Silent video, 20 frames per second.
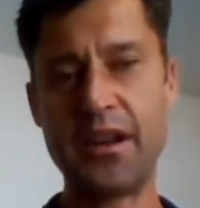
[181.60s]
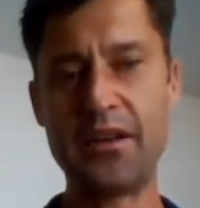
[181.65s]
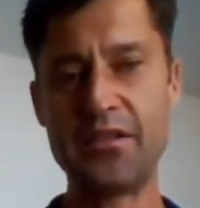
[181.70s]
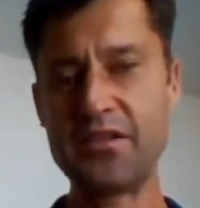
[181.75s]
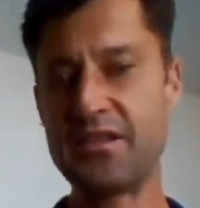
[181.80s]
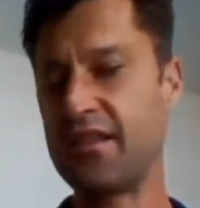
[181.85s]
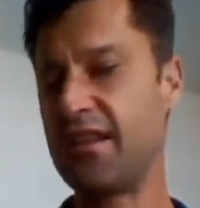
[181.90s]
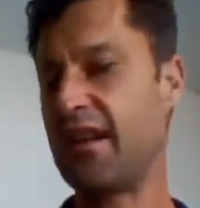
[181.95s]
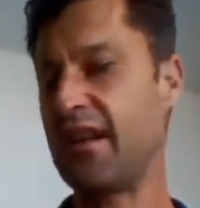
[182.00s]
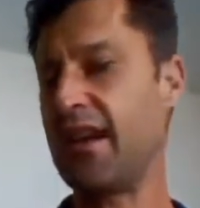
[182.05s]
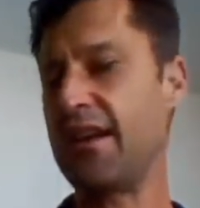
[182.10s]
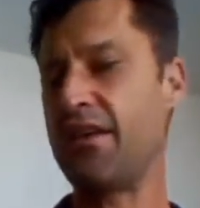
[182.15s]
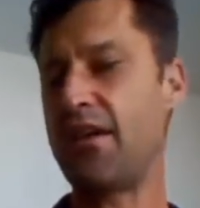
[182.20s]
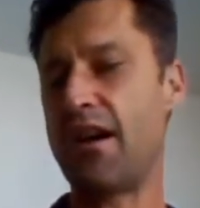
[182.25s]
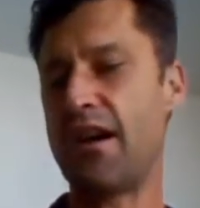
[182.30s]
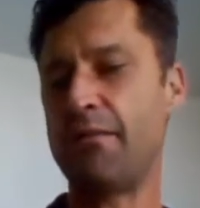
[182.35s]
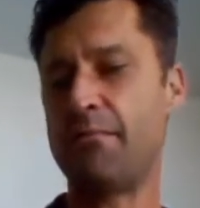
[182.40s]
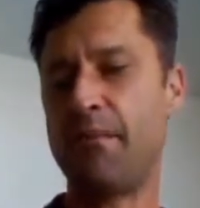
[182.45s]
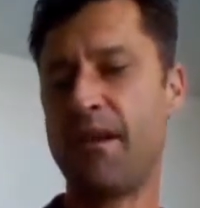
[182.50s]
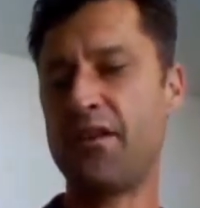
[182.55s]
else did I
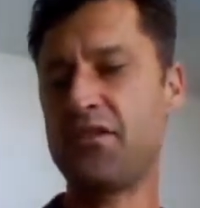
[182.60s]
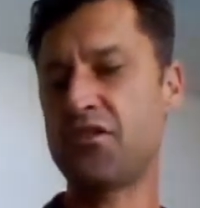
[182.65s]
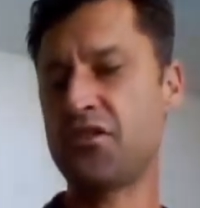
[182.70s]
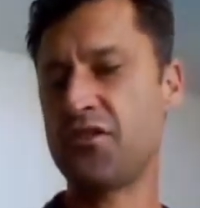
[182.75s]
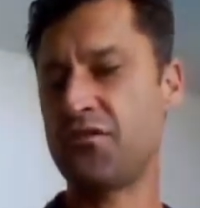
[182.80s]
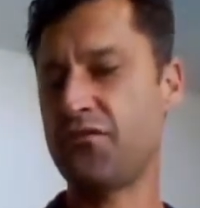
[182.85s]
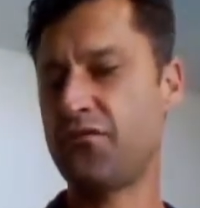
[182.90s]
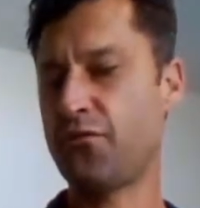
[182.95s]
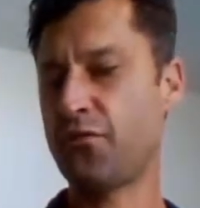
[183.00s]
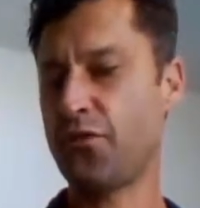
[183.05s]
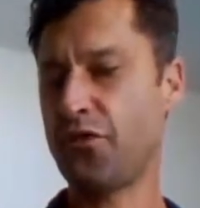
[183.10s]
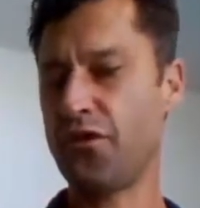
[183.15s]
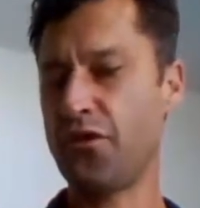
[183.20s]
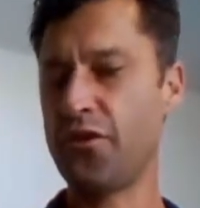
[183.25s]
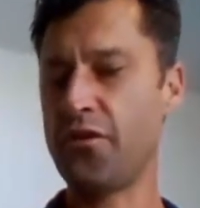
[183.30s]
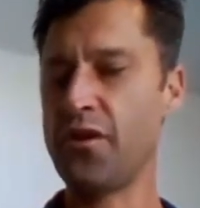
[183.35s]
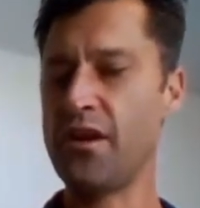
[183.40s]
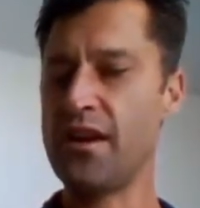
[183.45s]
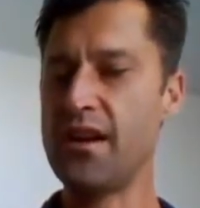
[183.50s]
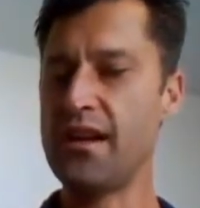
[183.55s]
not mention for
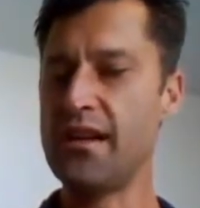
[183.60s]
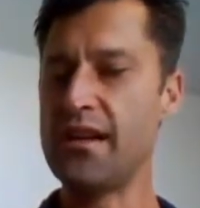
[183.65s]
you?